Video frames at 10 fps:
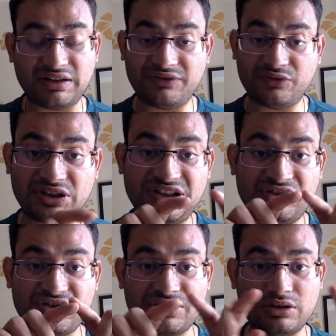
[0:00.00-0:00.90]
And
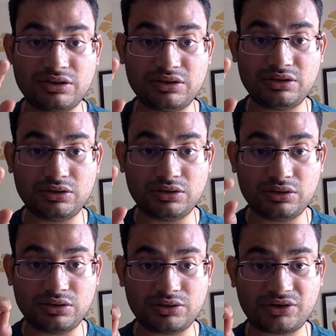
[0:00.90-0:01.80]
each
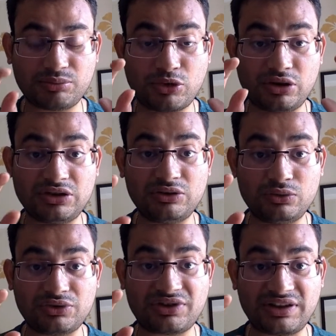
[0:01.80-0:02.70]
smaller
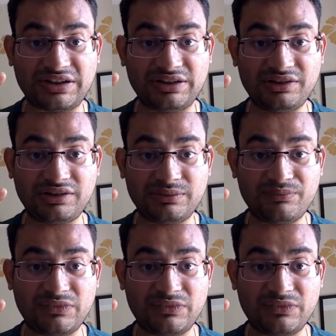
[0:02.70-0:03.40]
node size,